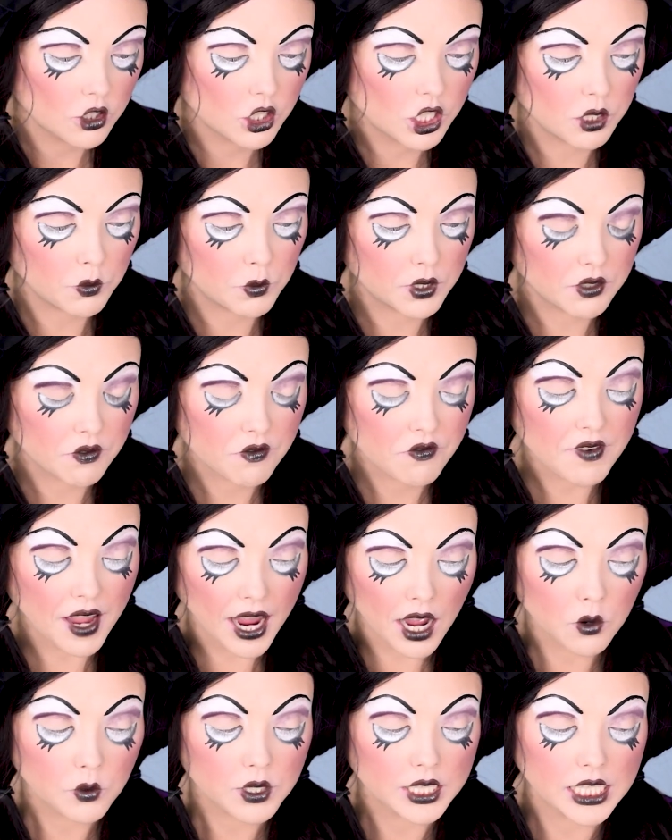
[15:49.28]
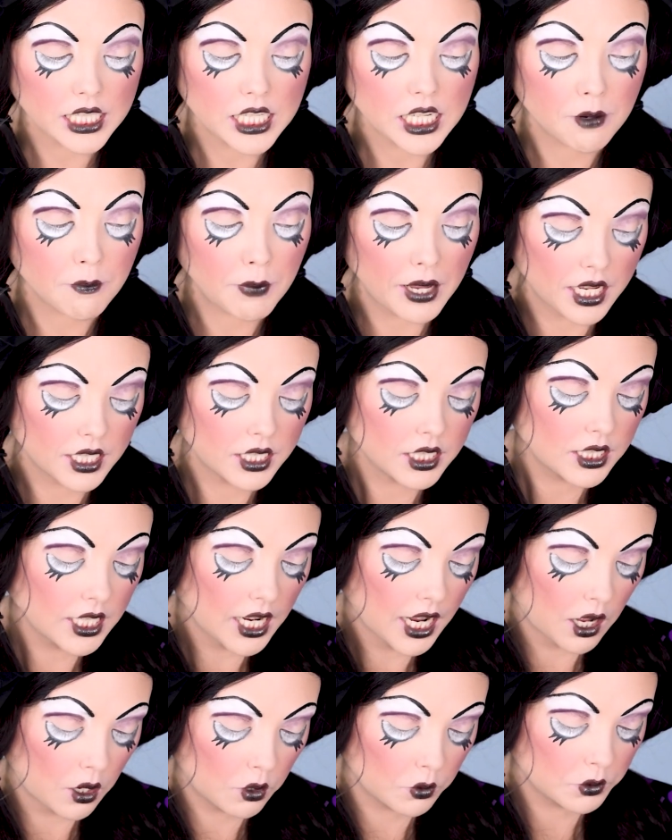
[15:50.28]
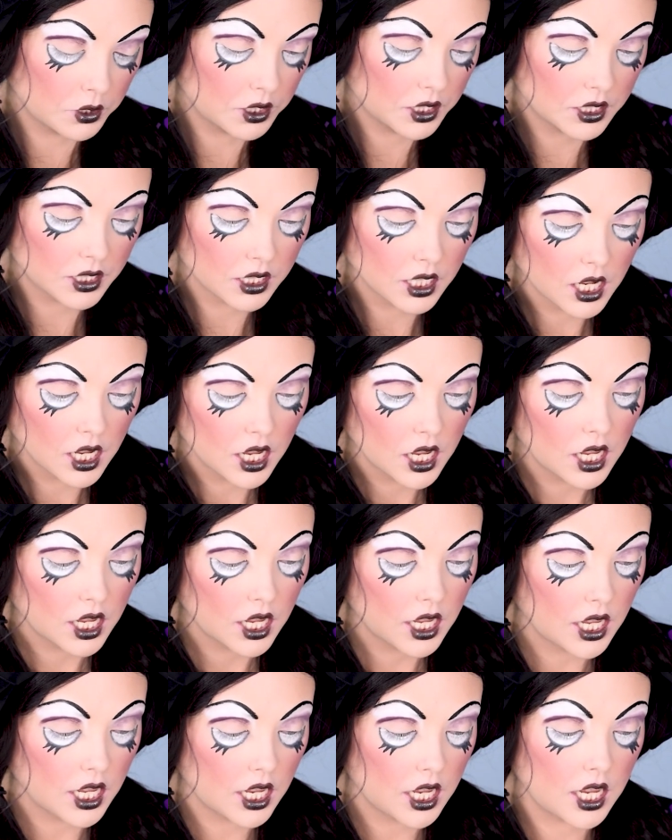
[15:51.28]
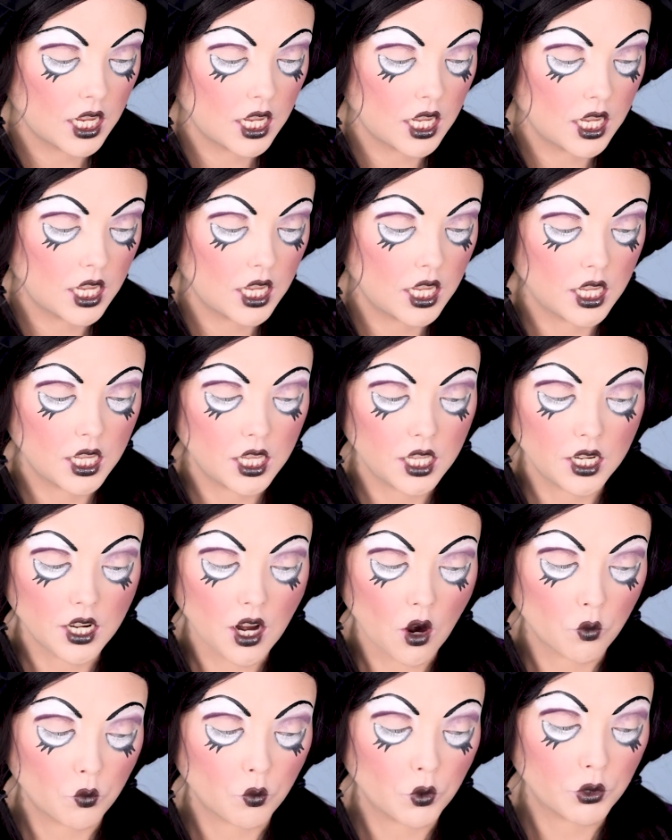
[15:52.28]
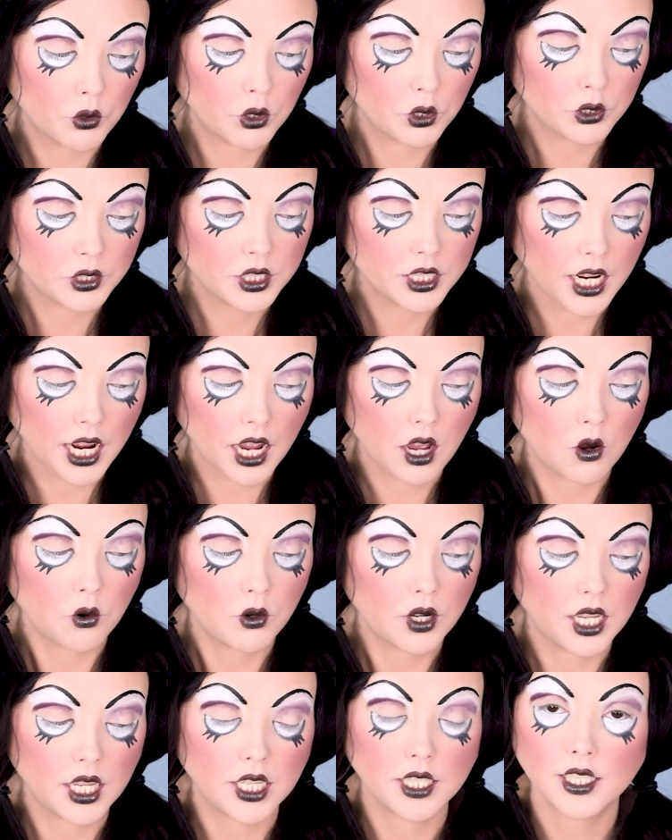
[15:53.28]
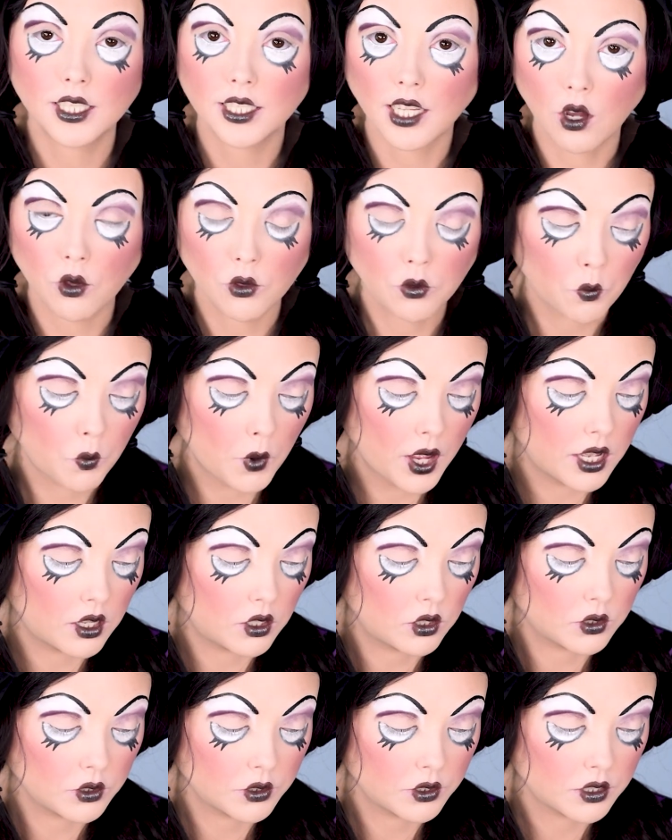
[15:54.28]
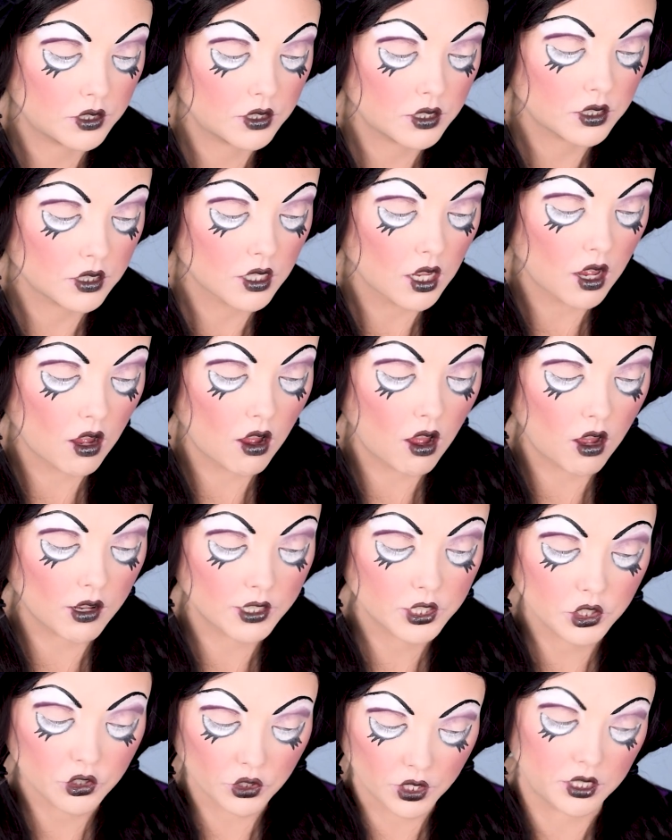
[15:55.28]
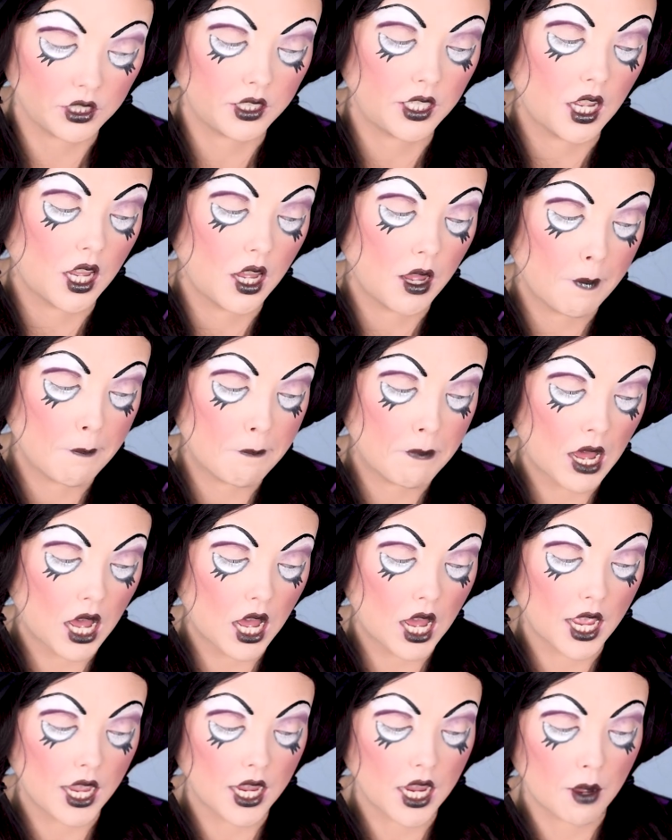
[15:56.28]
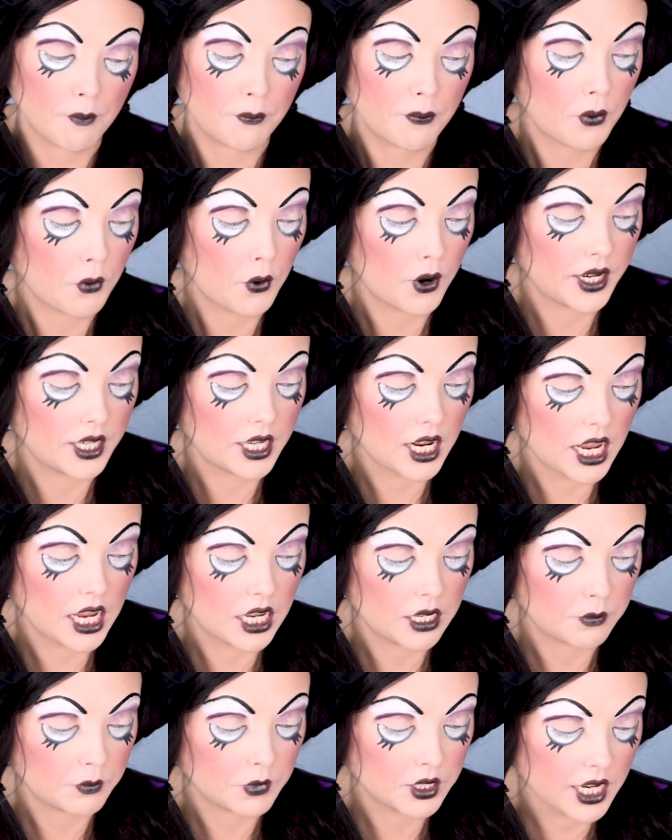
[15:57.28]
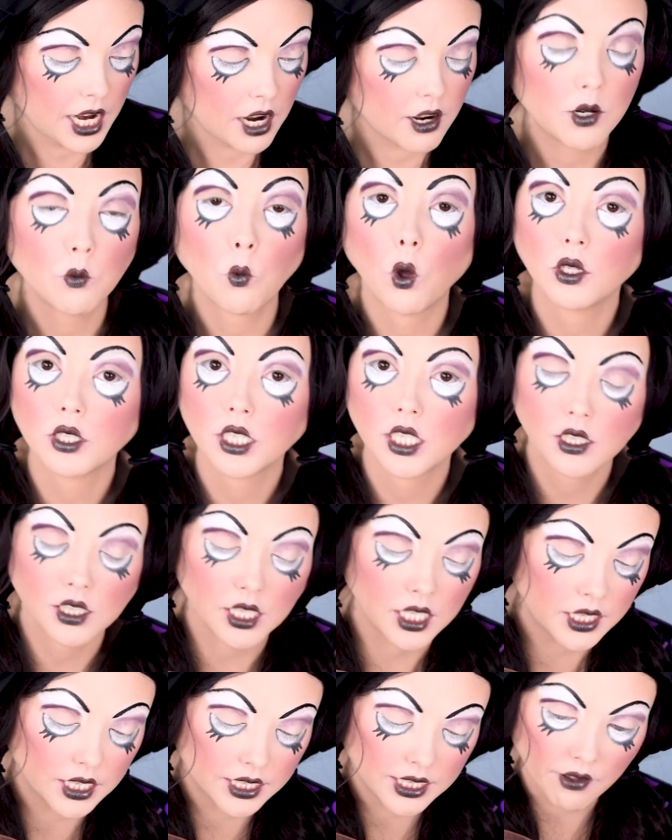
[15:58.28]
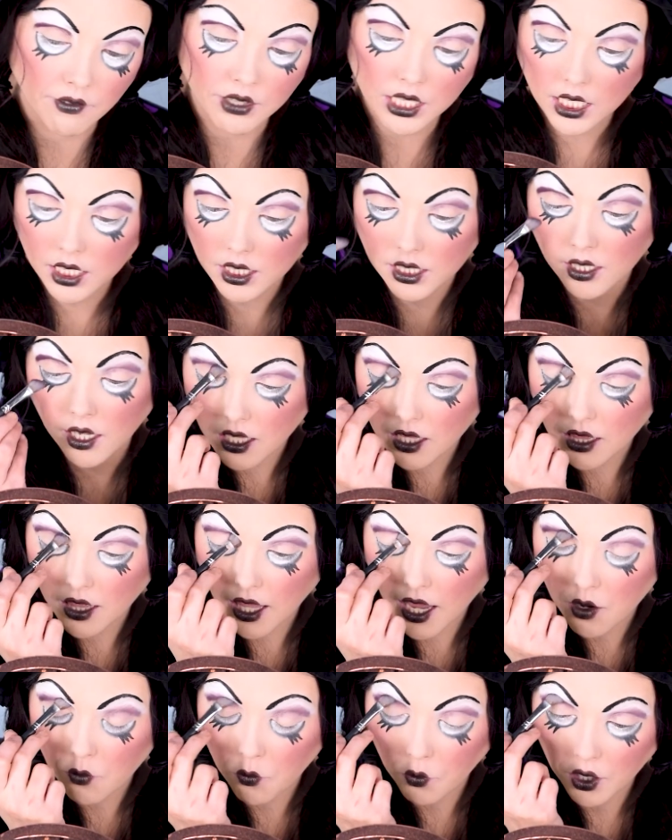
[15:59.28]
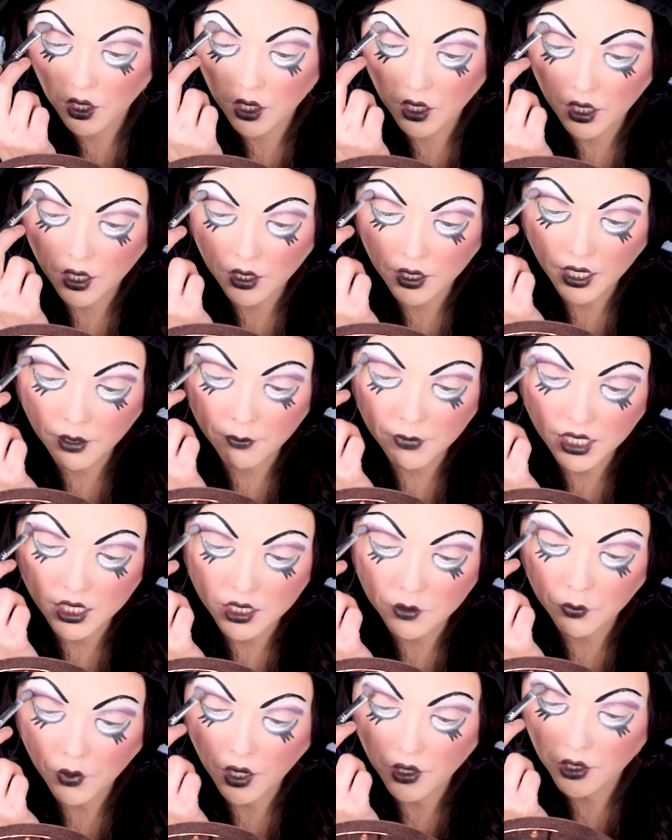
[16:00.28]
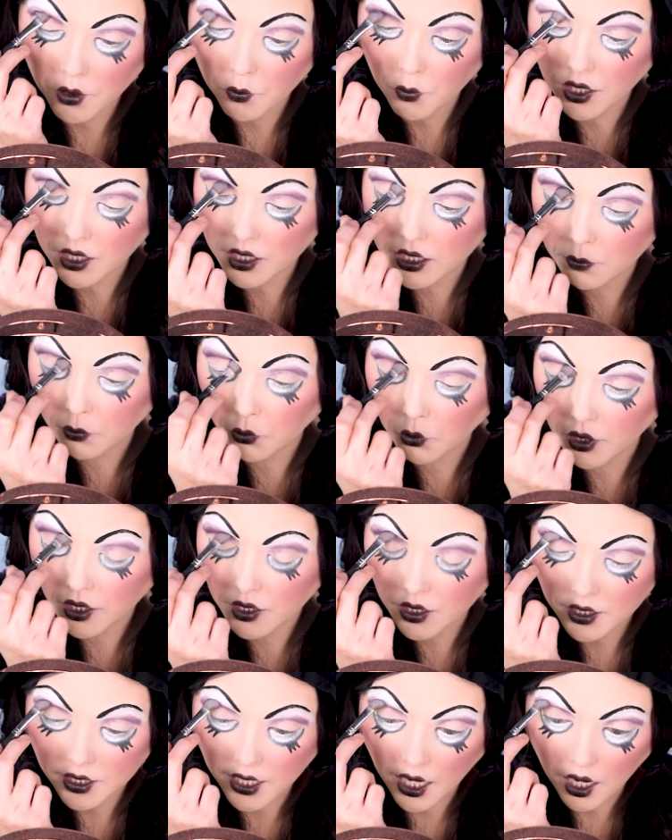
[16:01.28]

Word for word: She was found in an abandoned house in a rural town in South Wales, Australia by a boy named Kerry Walton in the 70s. They were, him and his brother were exploring this